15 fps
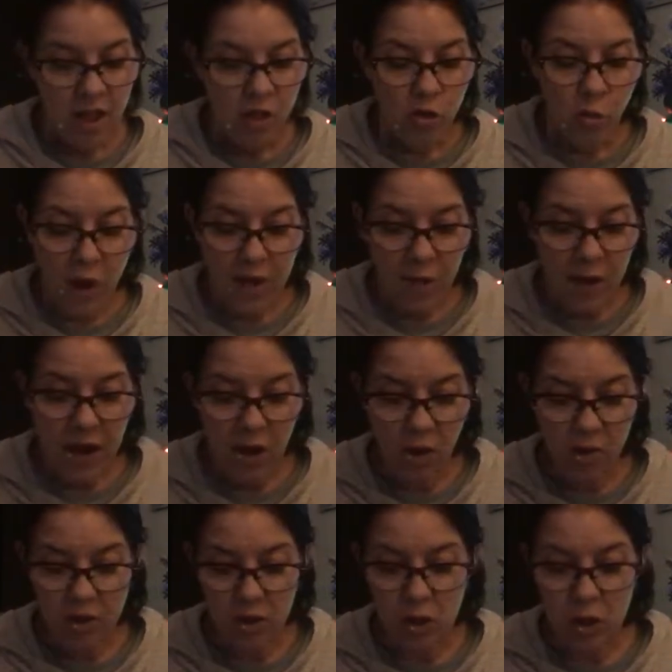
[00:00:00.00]
The weather
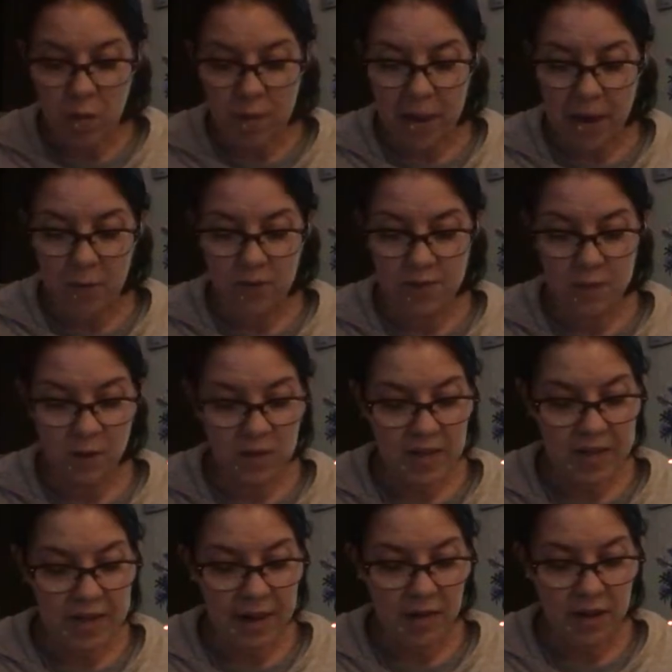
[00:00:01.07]
held and the trip back was
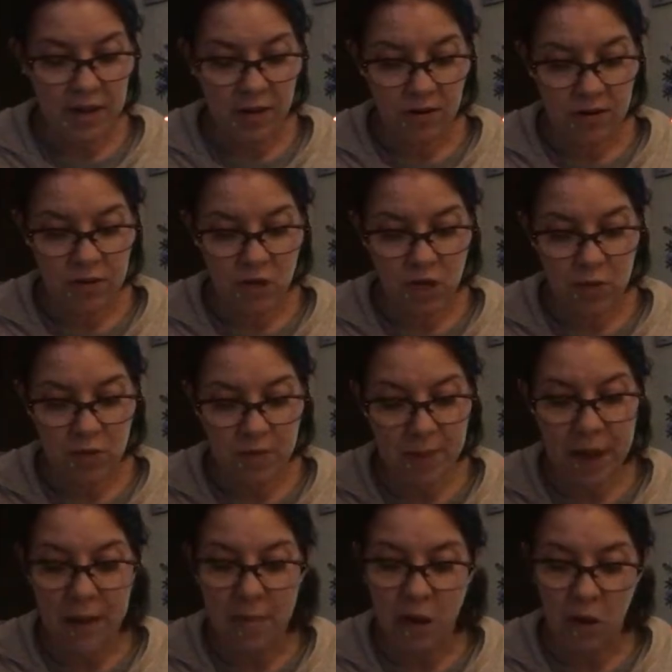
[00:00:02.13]
mostly downhill, so she was
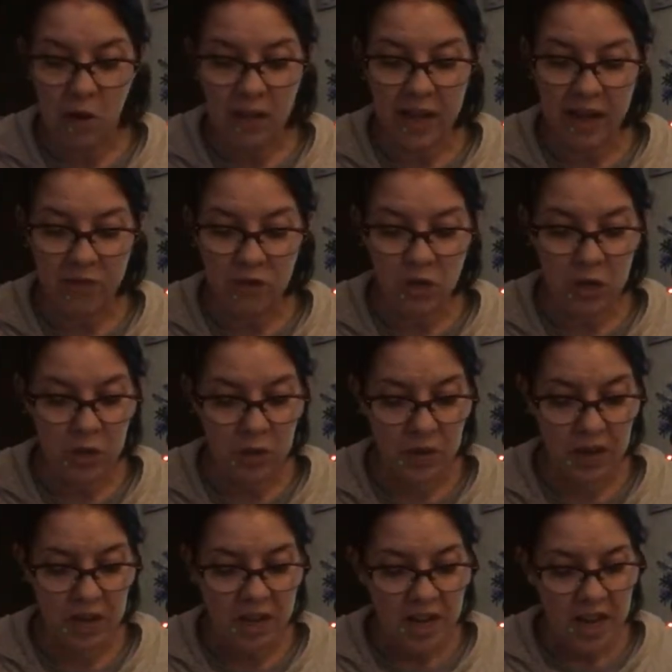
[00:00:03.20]
back by early
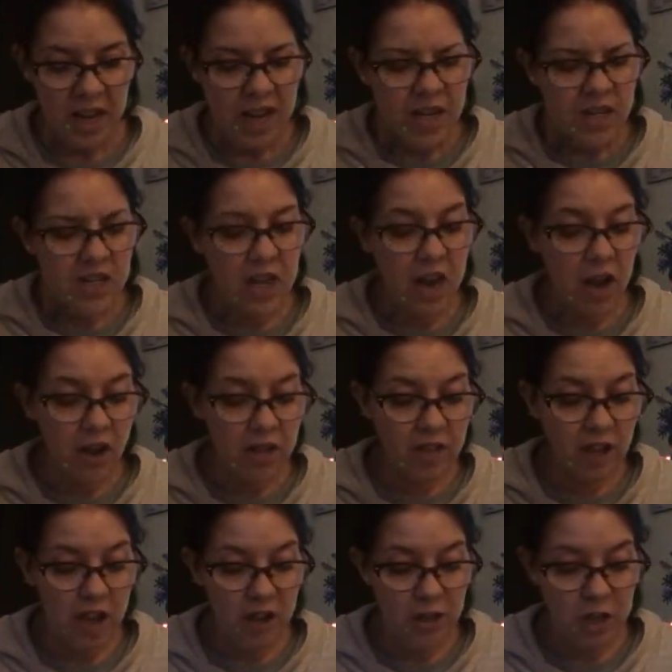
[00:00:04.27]
afternoon. She hung
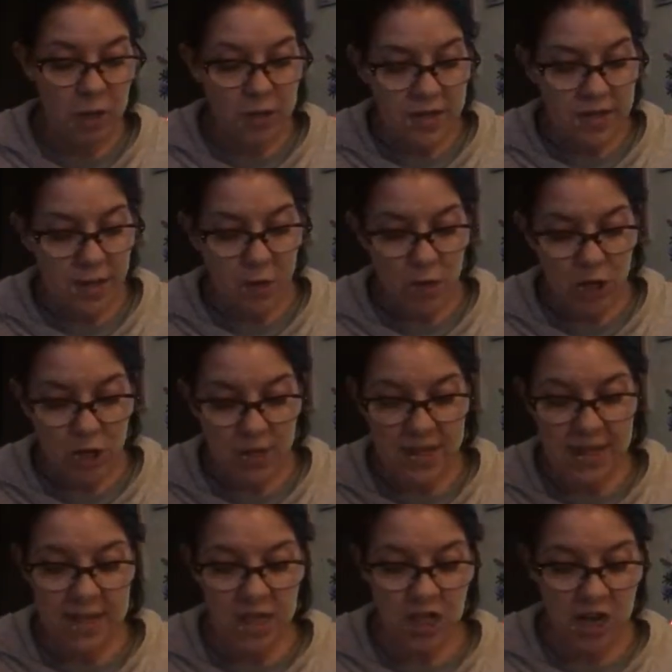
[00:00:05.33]
the unused snowshoes
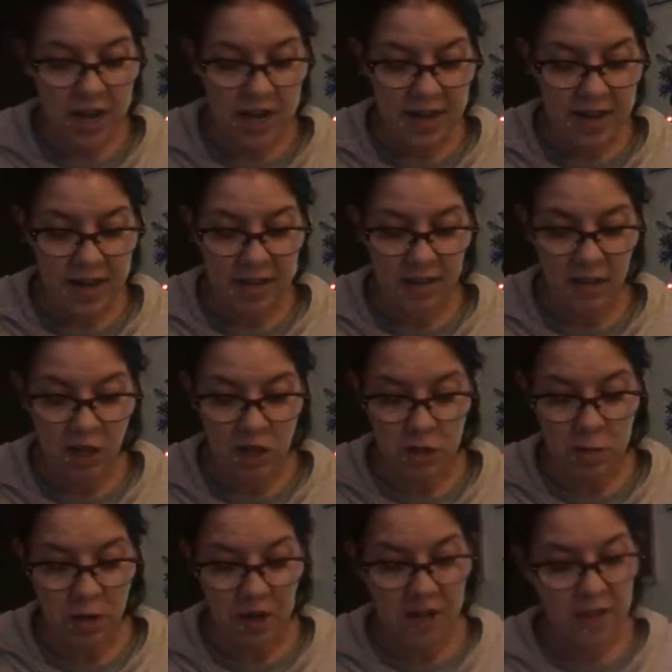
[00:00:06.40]
in the shed and the
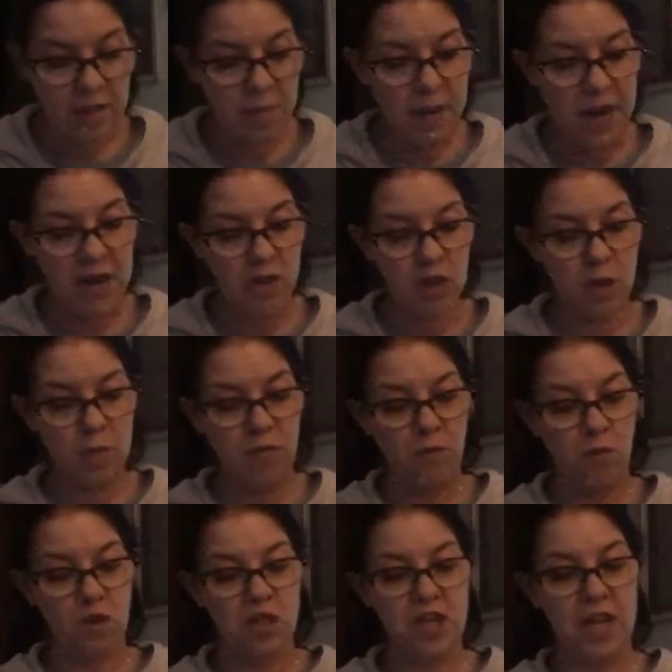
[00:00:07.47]
lunch bucket in the pantry
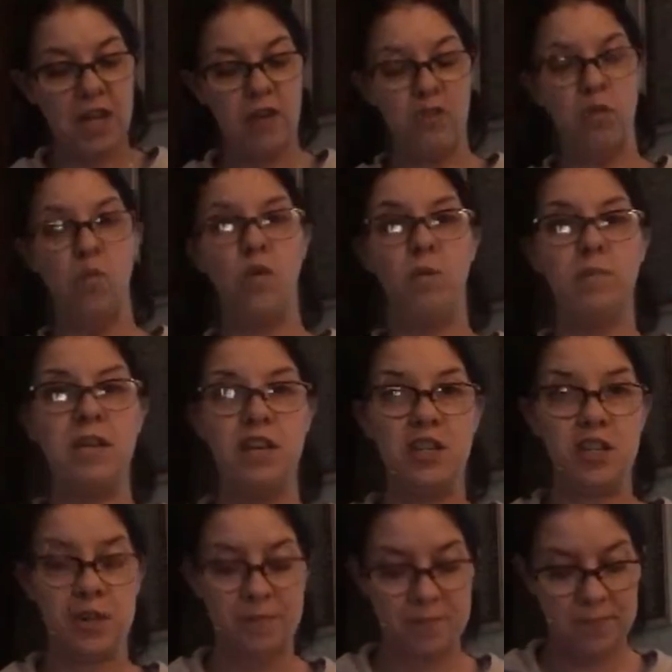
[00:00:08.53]
before she entered the warm
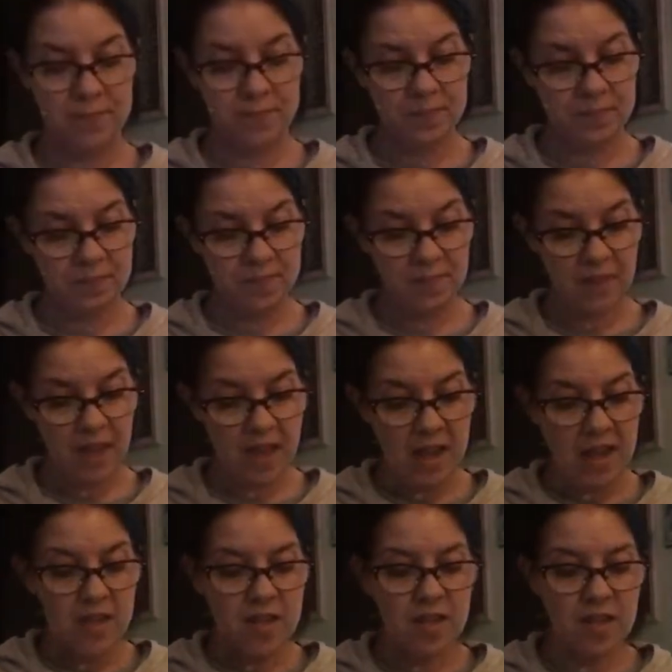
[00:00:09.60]
kitchen.
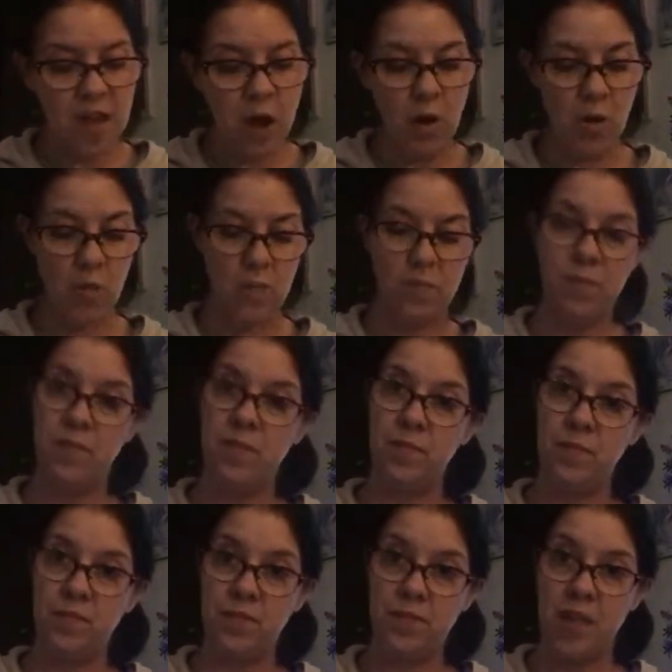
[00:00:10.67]
So,
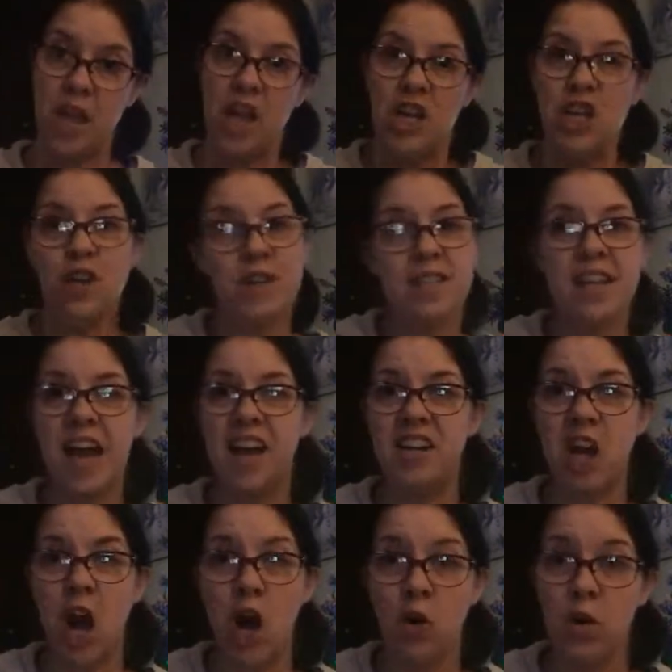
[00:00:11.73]
you decided
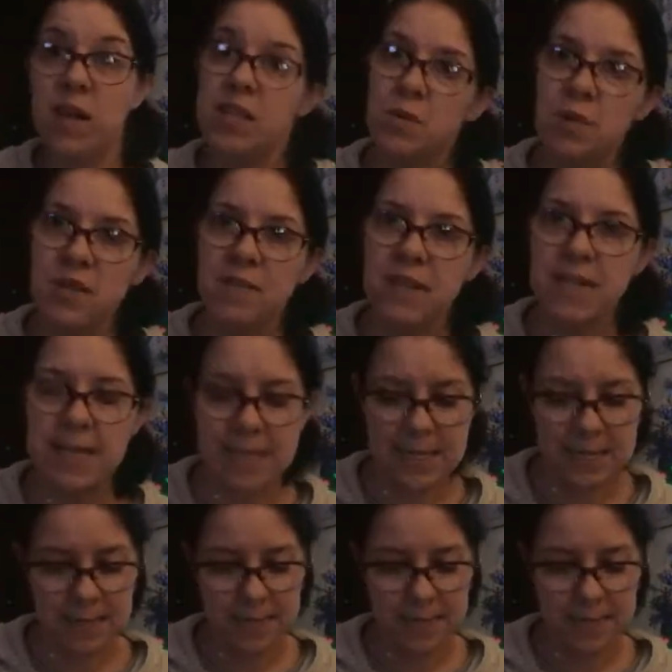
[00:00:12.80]
to honor us with a visit.